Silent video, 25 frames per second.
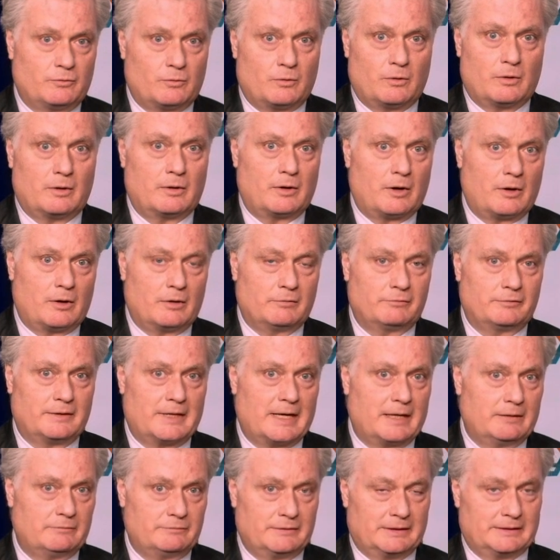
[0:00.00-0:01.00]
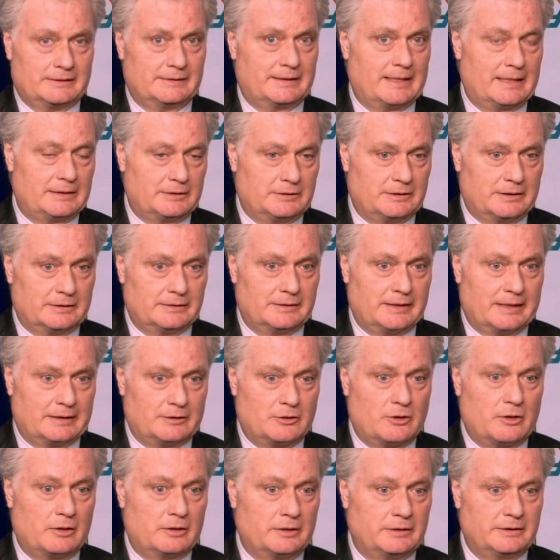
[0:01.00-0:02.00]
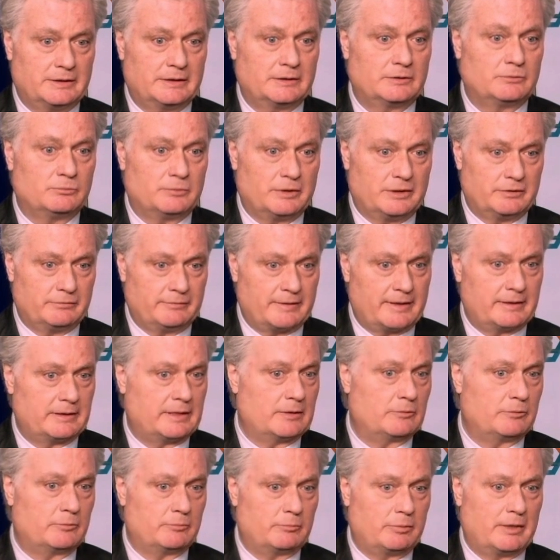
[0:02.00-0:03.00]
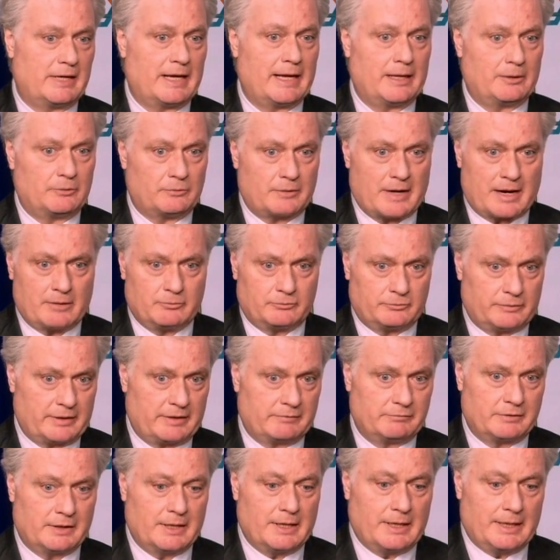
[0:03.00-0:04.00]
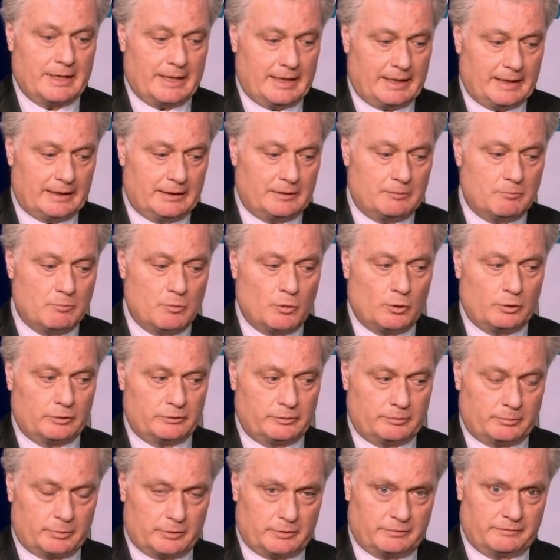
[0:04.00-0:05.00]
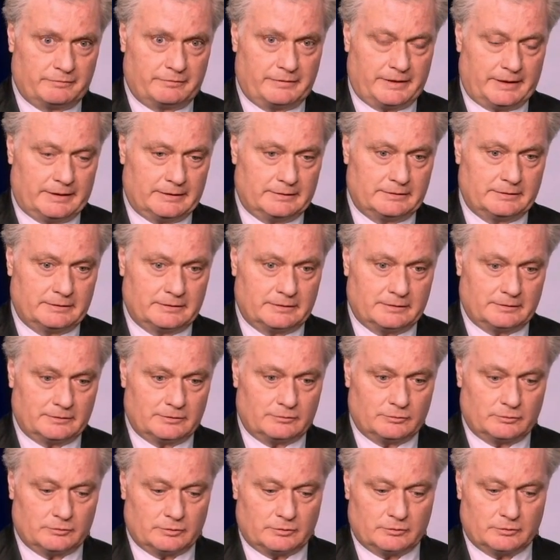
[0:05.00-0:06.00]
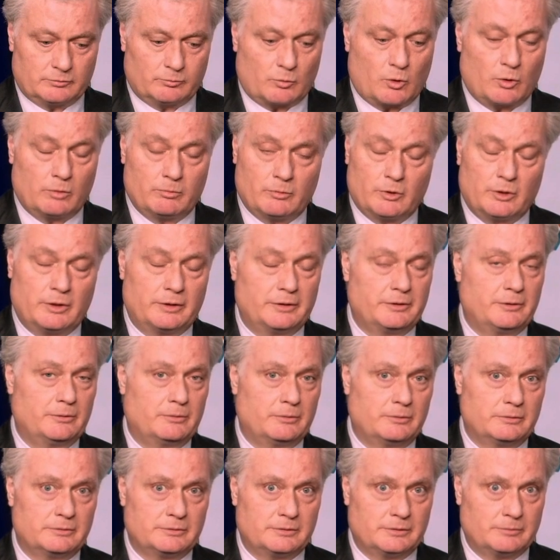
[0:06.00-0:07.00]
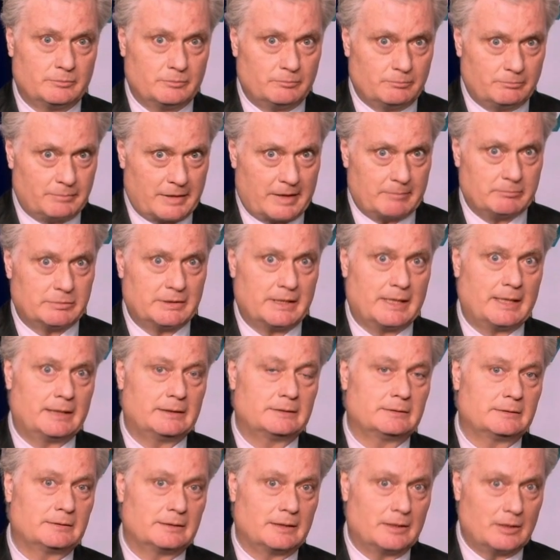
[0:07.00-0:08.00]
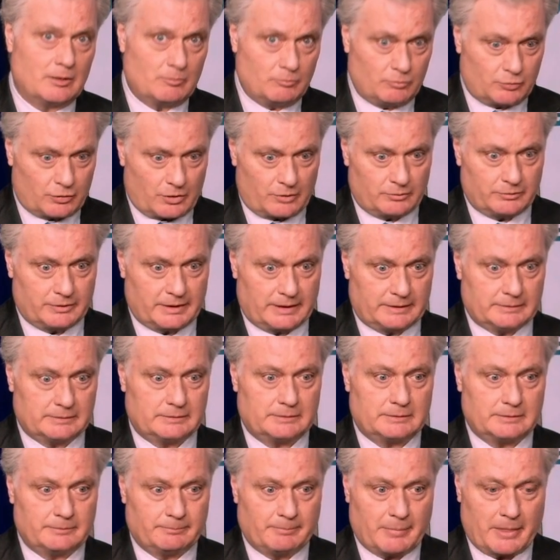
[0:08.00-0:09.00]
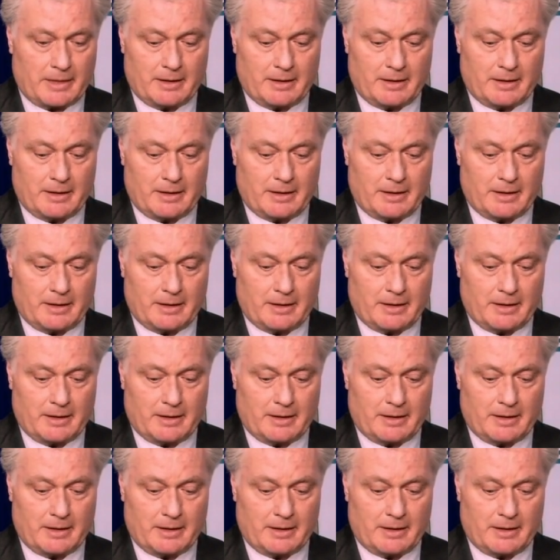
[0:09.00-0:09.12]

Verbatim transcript: for half-life extension technologies, which they could play around with in multiple fields, small molecules, peptides, proteins.